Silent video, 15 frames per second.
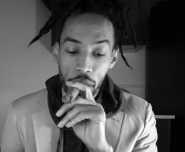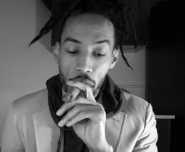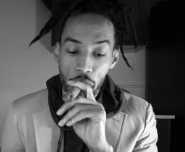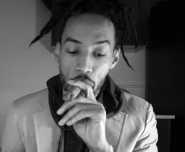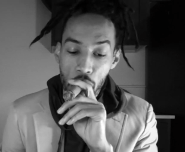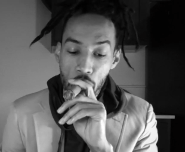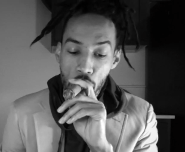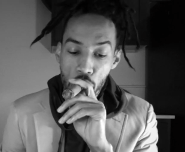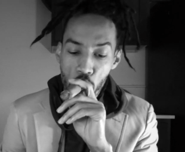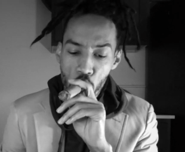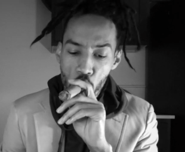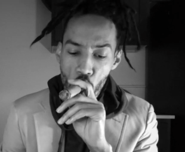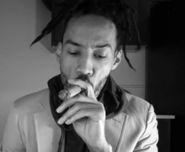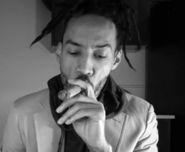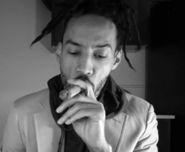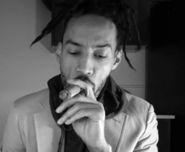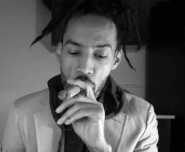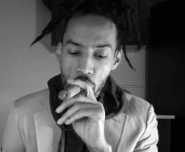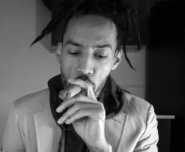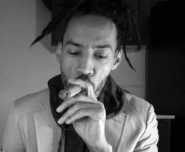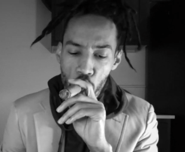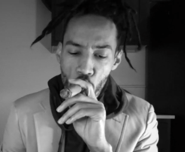
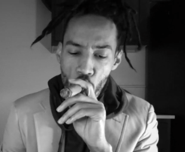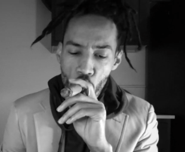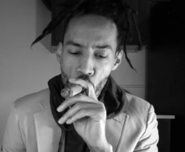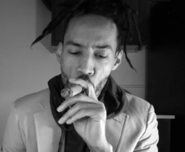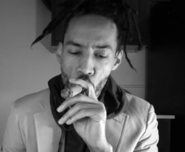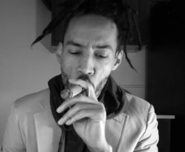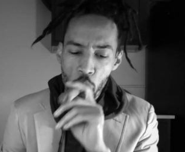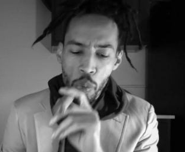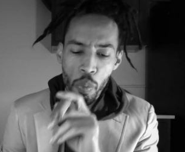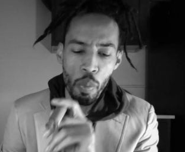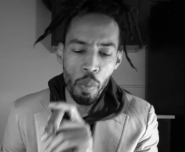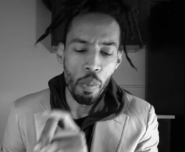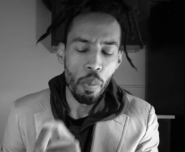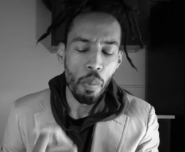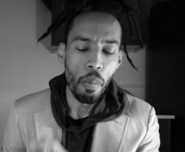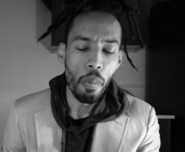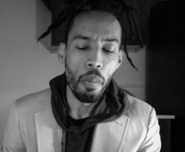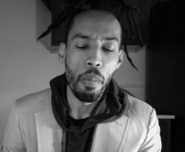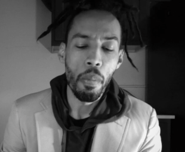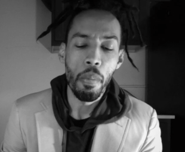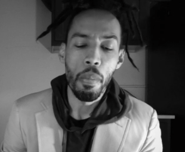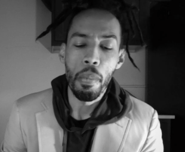
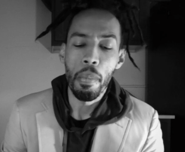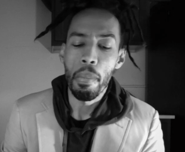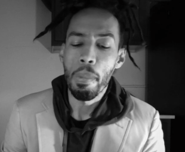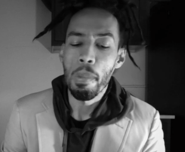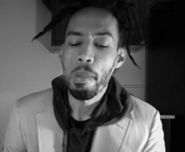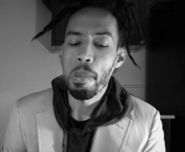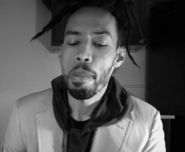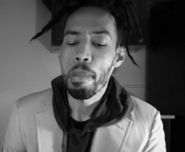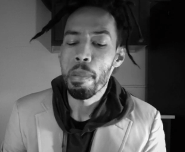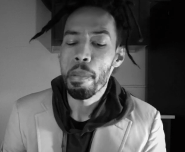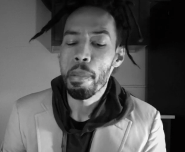[no speech]